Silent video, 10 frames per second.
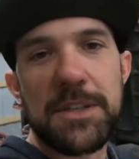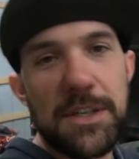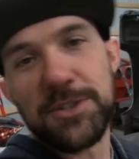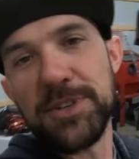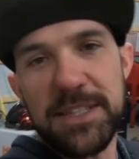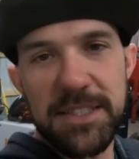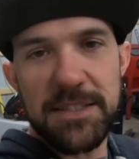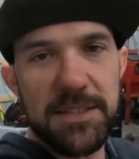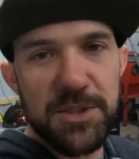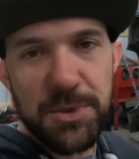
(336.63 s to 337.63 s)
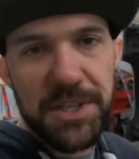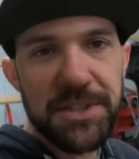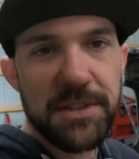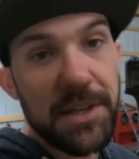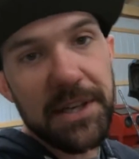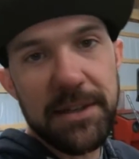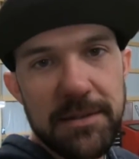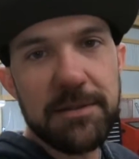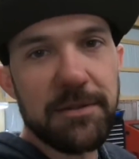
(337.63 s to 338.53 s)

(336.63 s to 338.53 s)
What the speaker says: address that situation later.